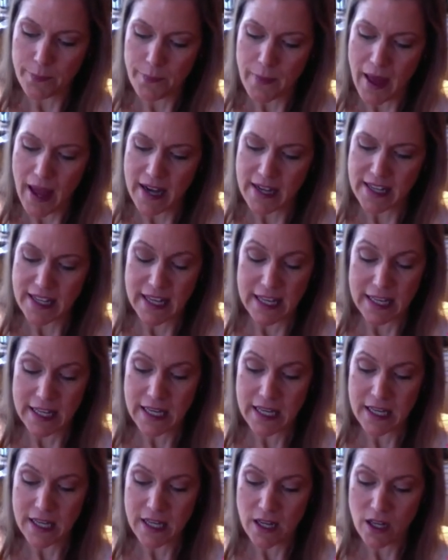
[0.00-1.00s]
and
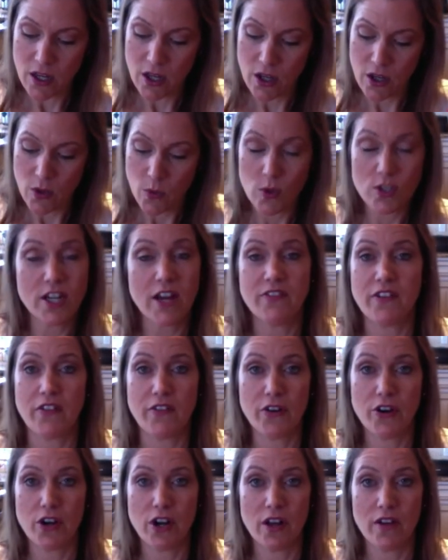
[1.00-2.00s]
Kin, which I've
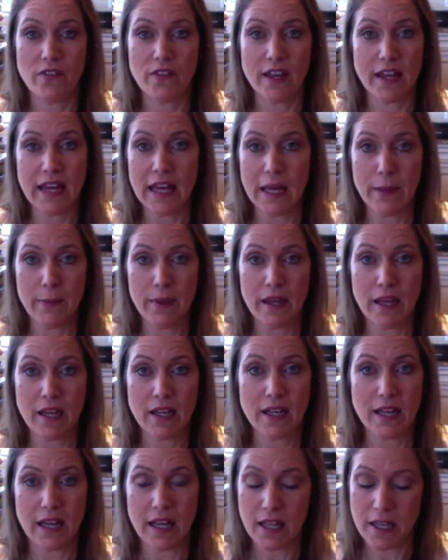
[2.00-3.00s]
never heard of. Akemi
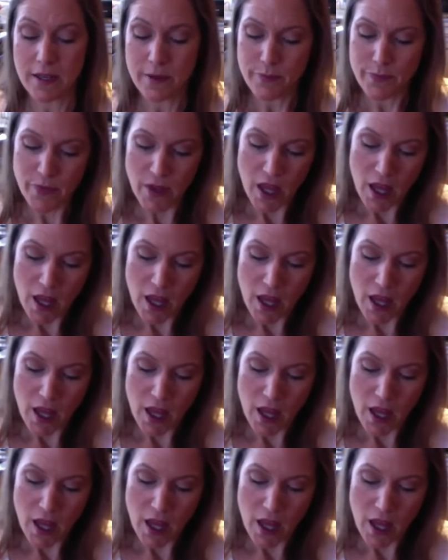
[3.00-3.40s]
and Kin.